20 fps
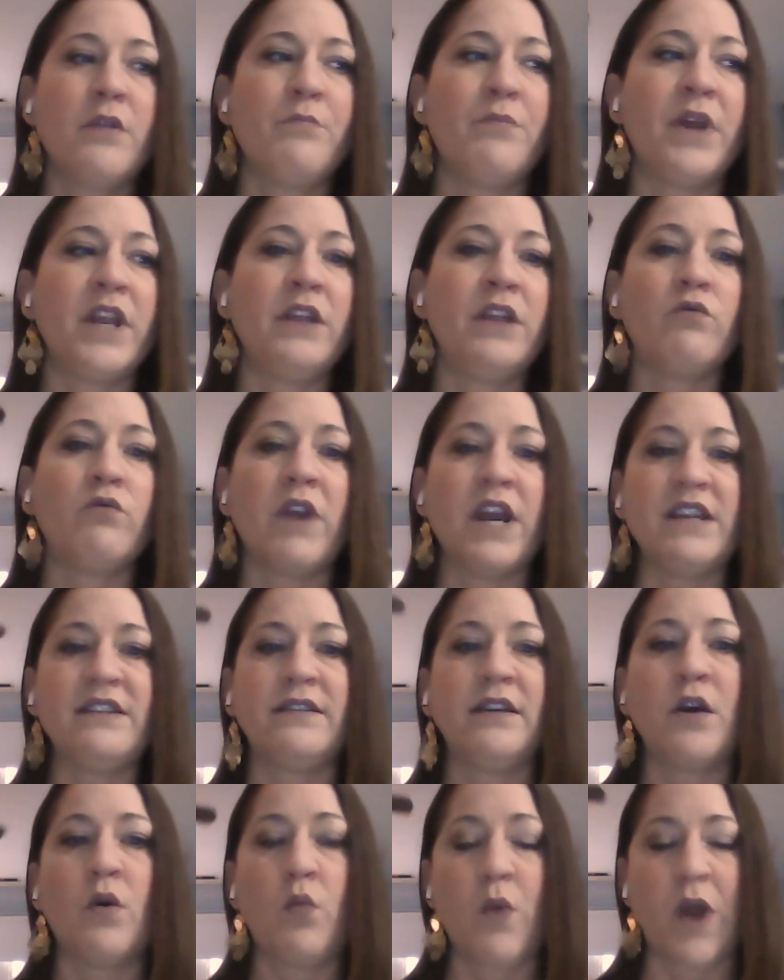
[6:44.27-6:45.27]
but in
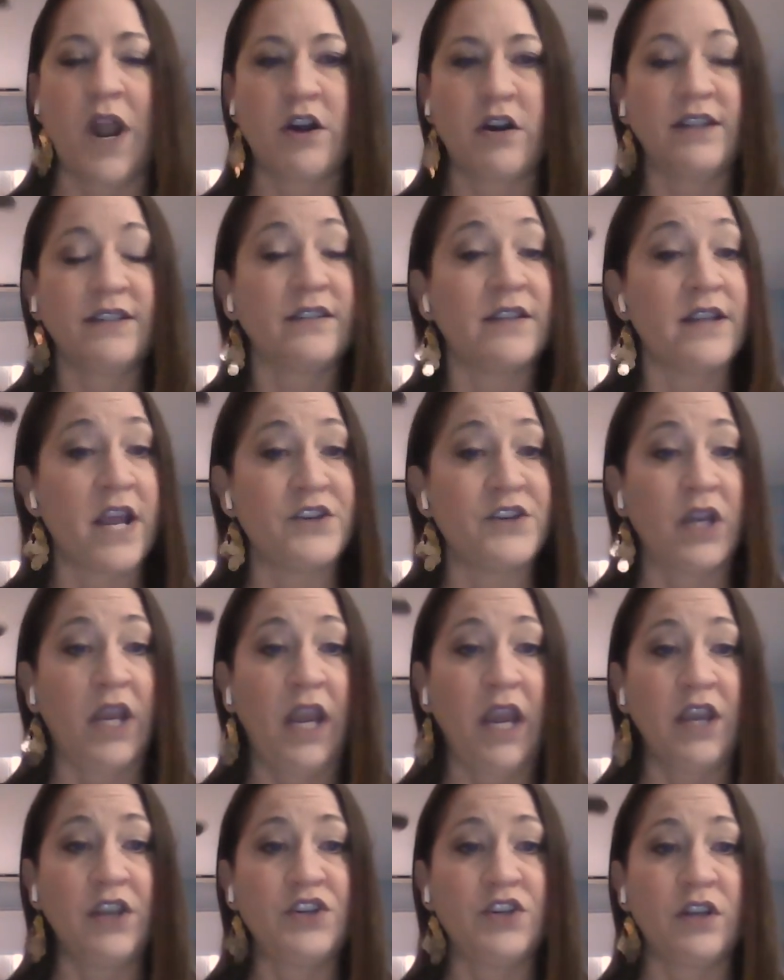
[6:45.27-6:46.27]
raising awareness and
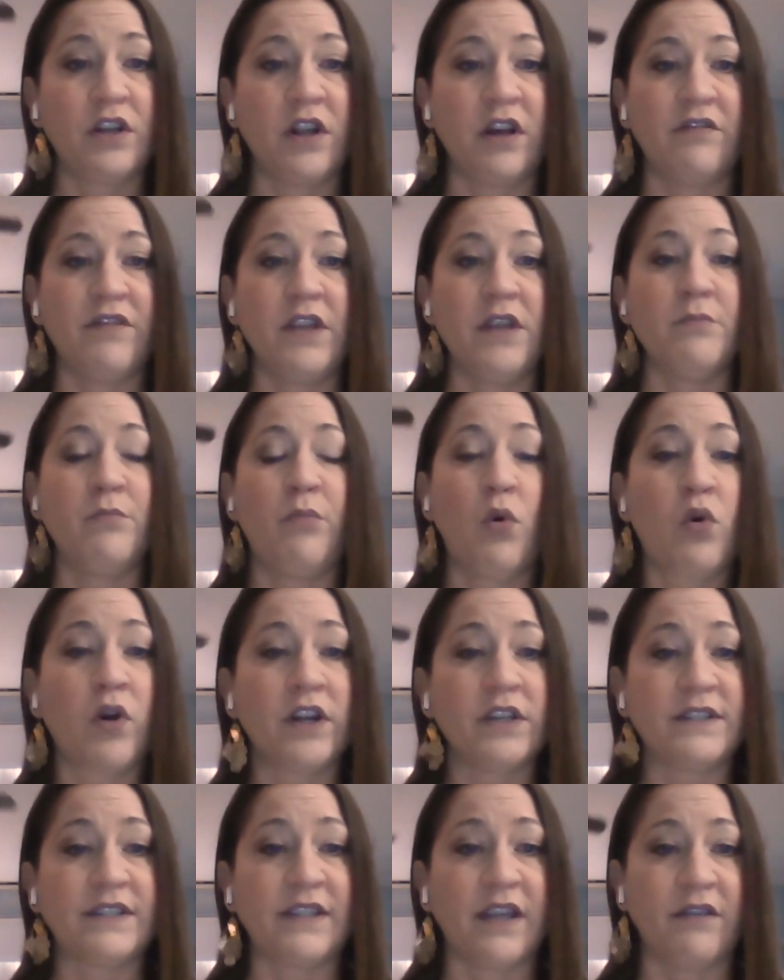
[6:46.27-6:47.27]
education of the
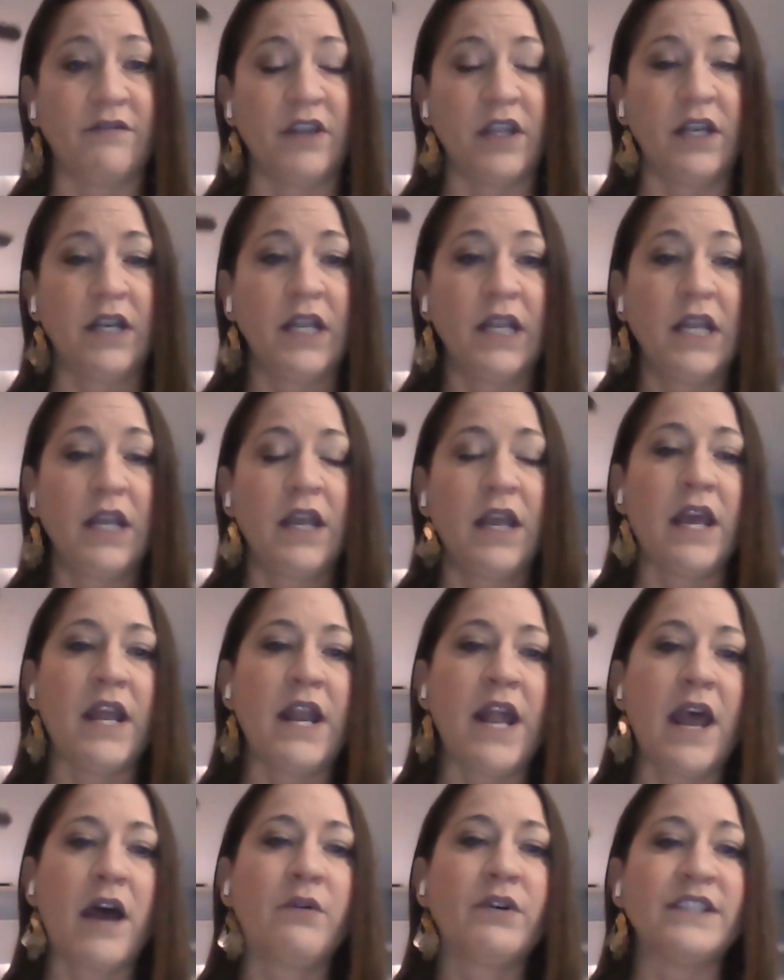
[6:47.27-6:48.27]
importance of it
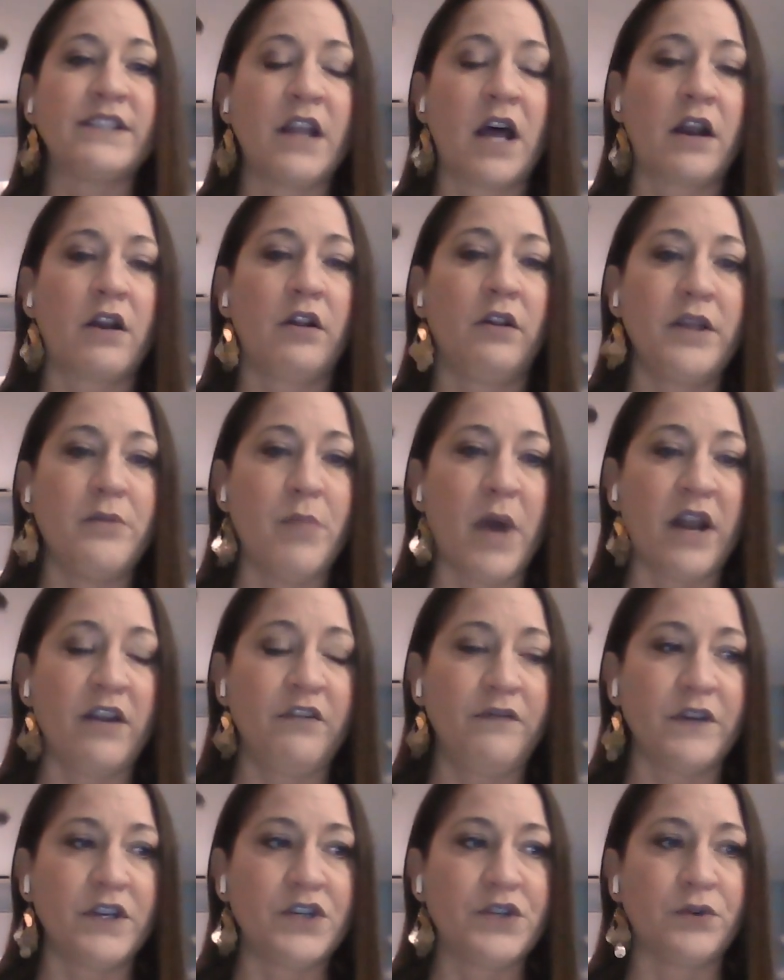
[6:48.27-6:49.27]
and how it's not only
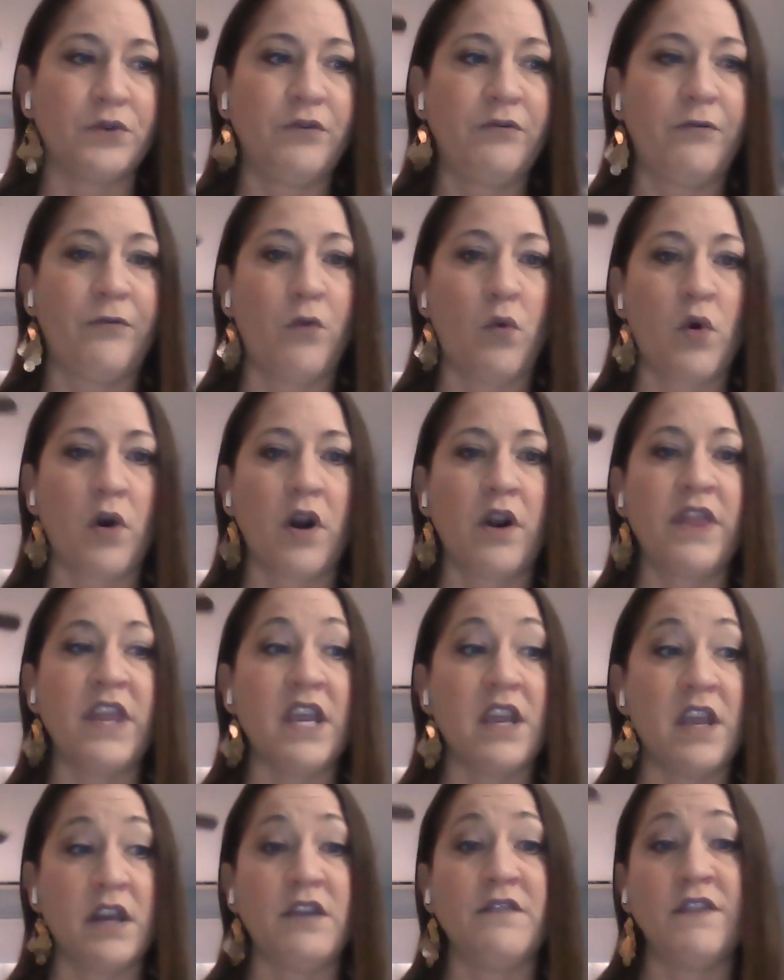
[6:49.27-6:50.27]
beneficial for the
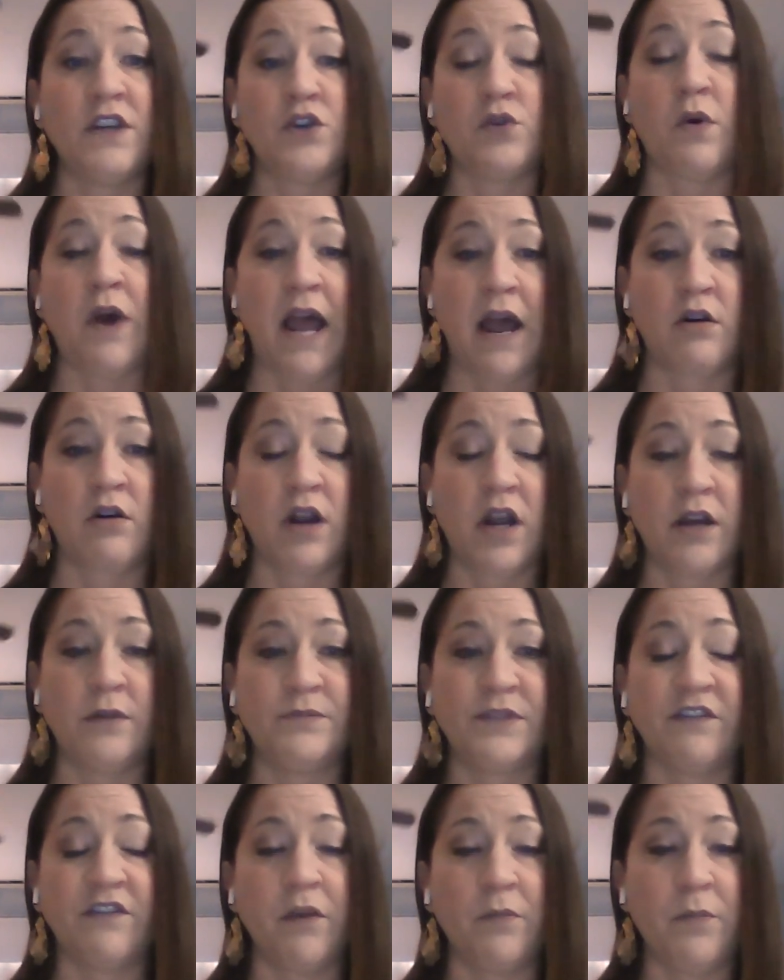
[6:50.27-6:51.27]
individual
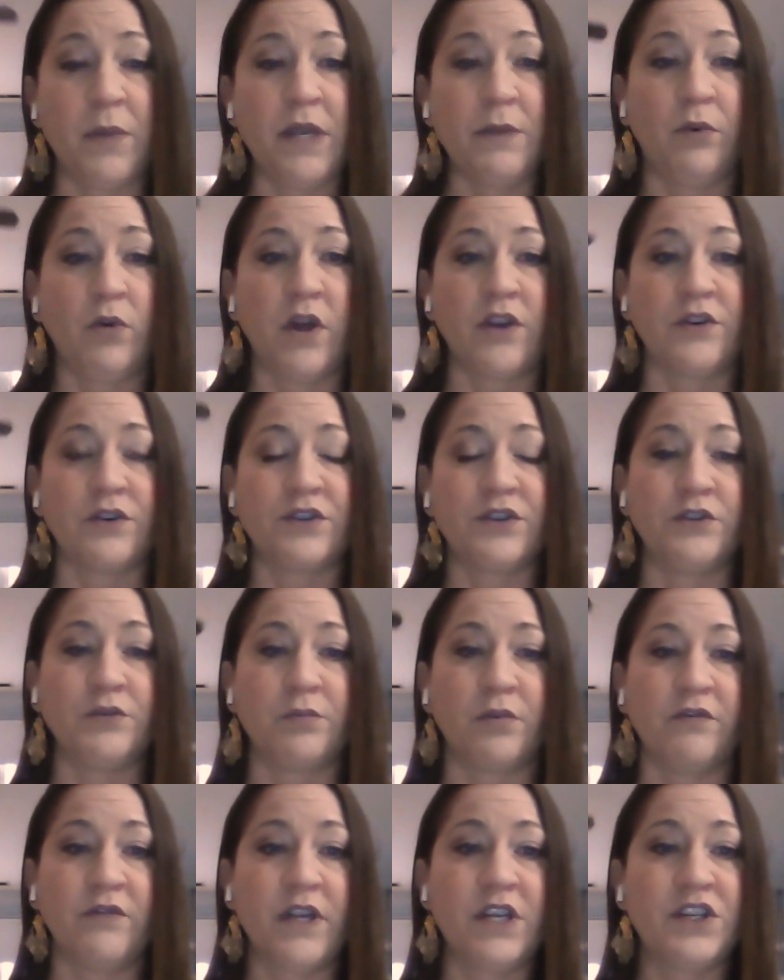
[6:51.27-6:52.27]
outcomes of the people under
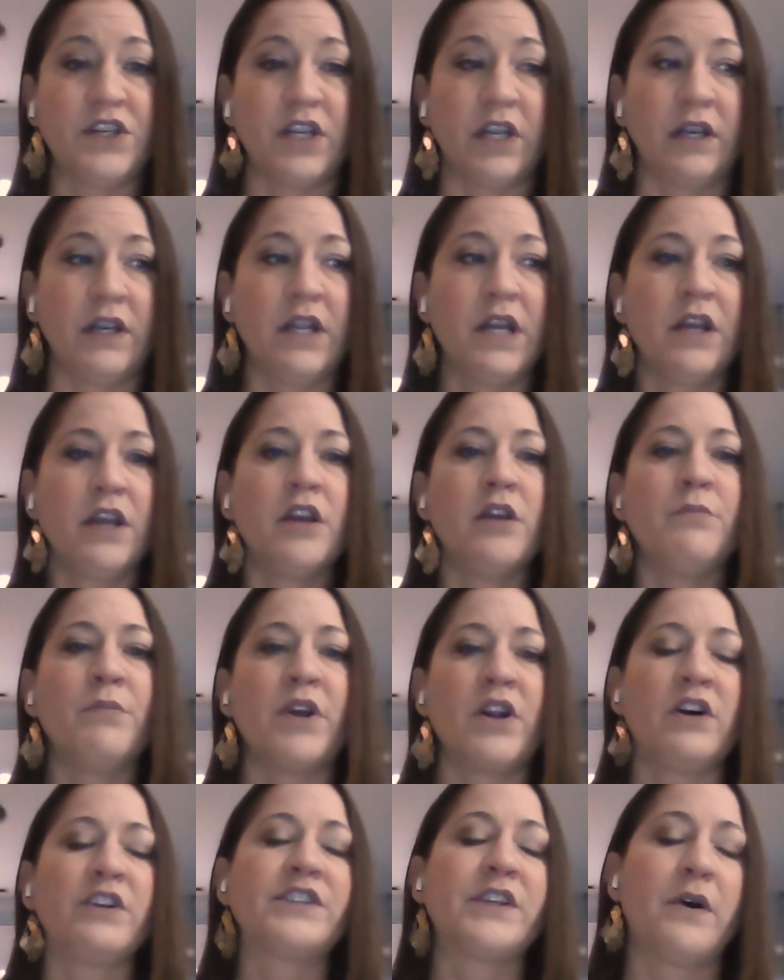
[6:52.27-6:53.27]
supervision,
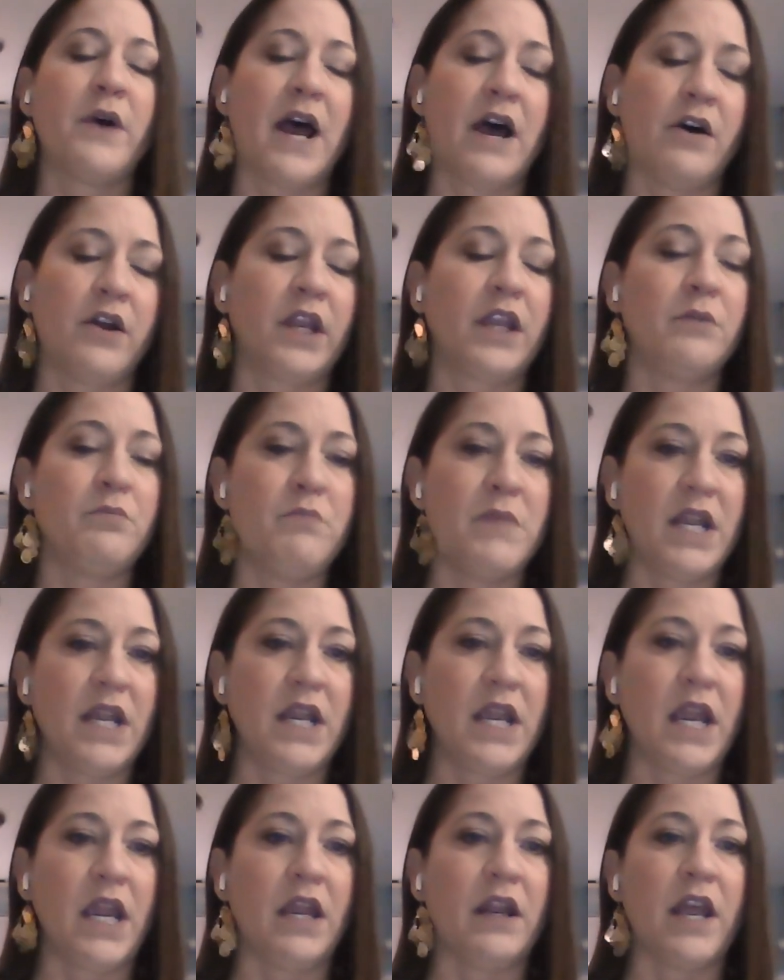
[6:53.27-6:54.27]
but also how it can
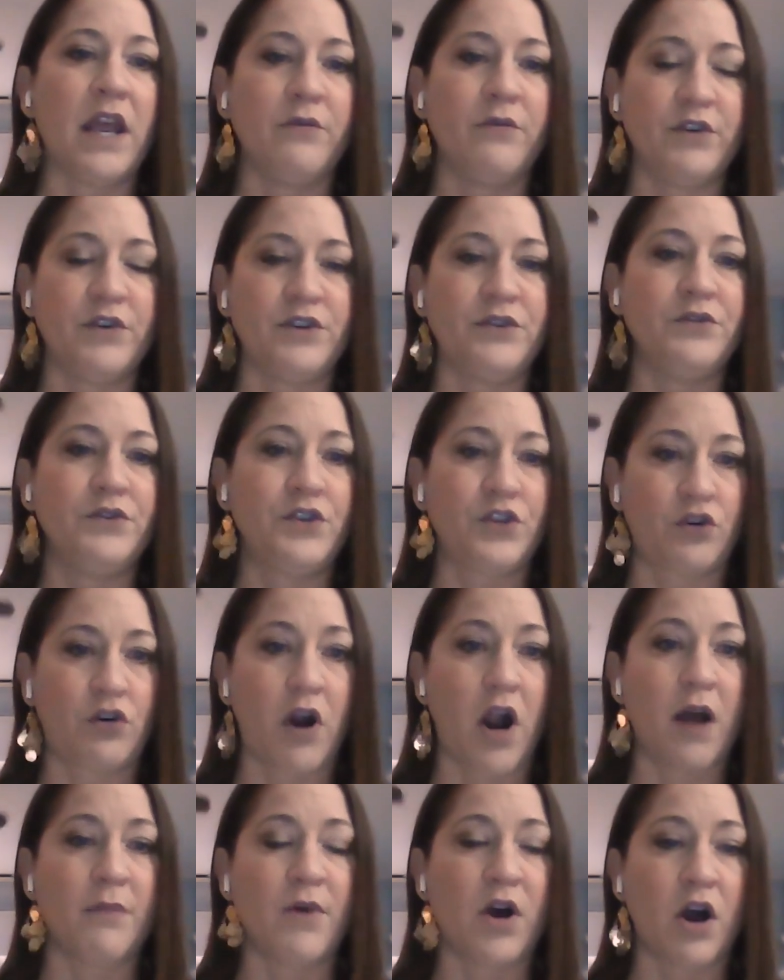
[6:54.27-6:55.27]
mitigate and reduce
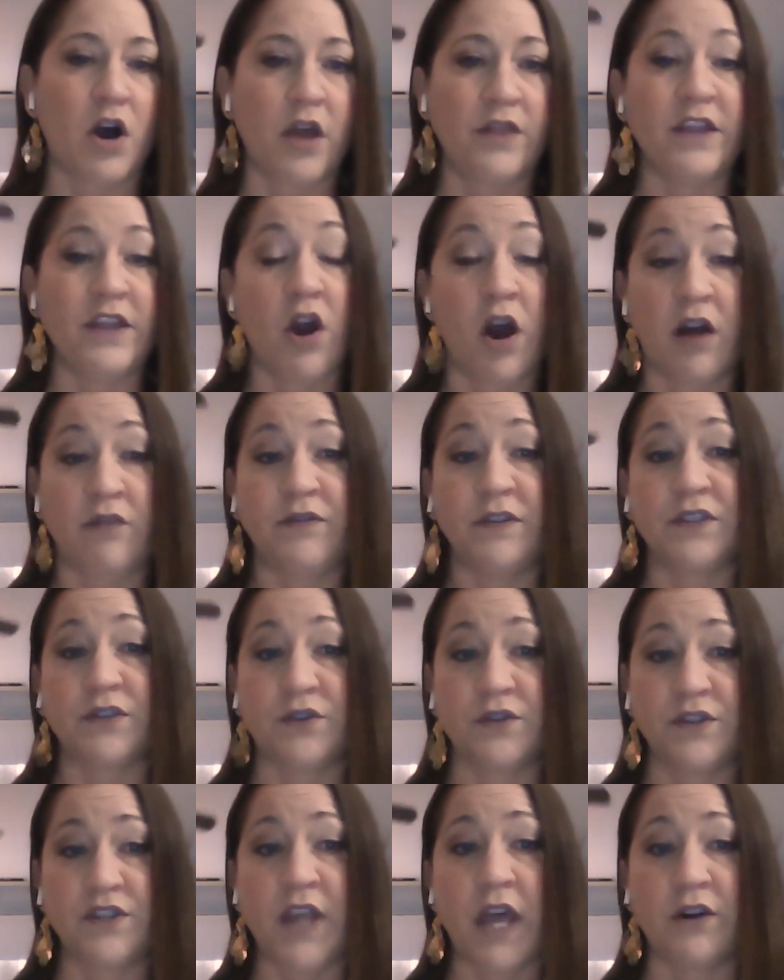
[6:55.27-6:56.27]
trauma on the
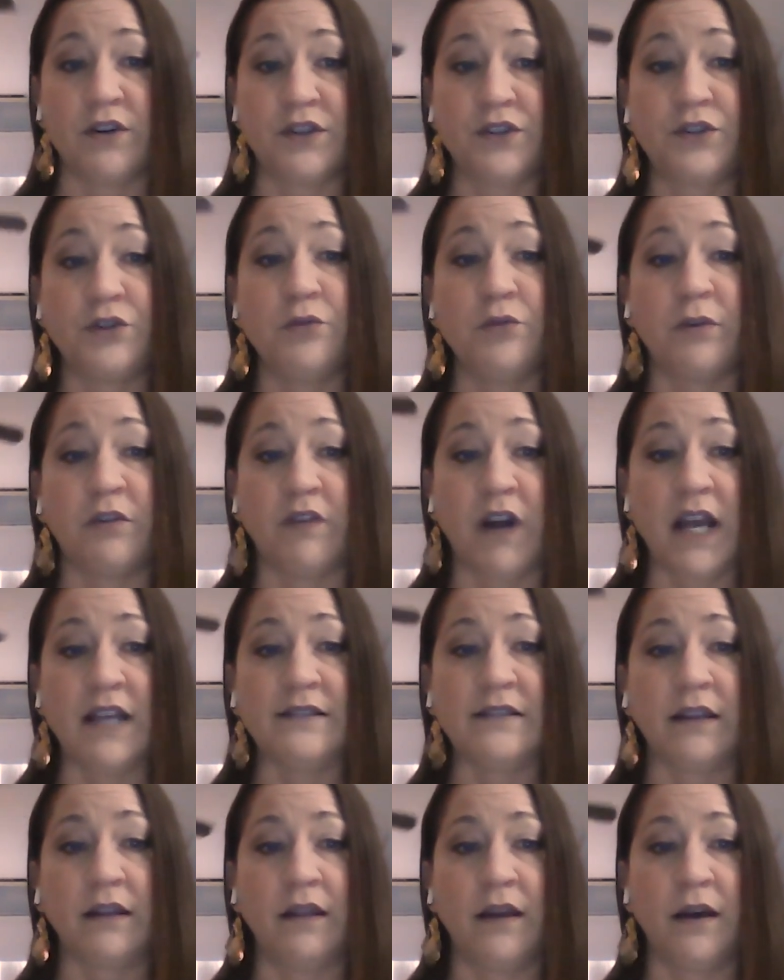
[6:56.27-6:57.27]
officers that are
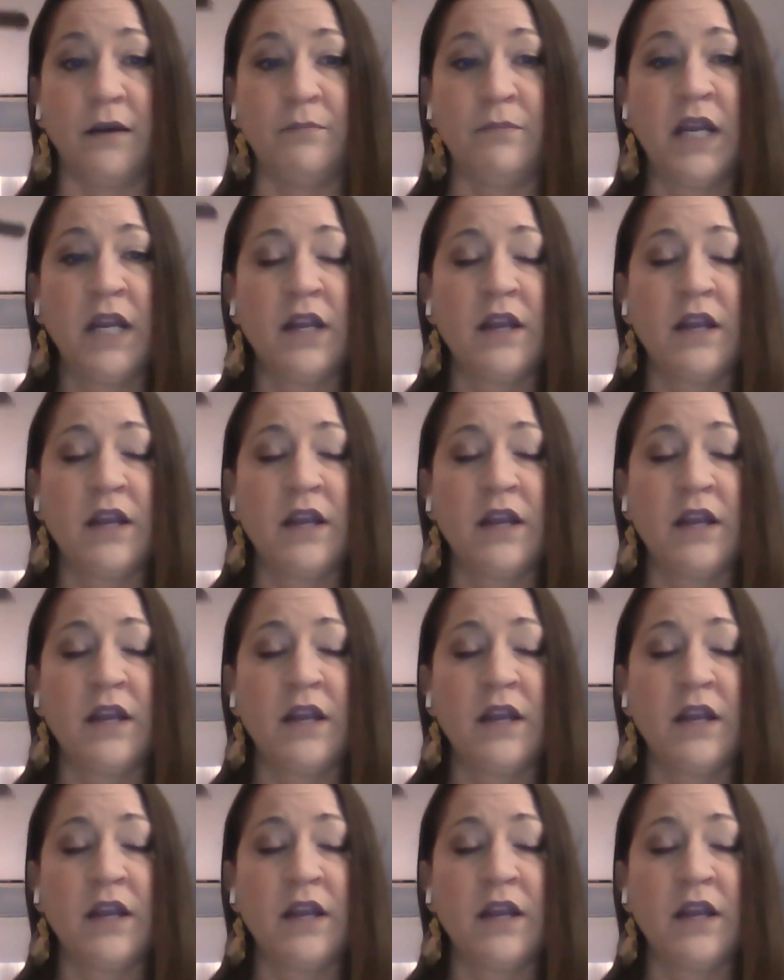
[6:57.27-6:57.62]
supervising them.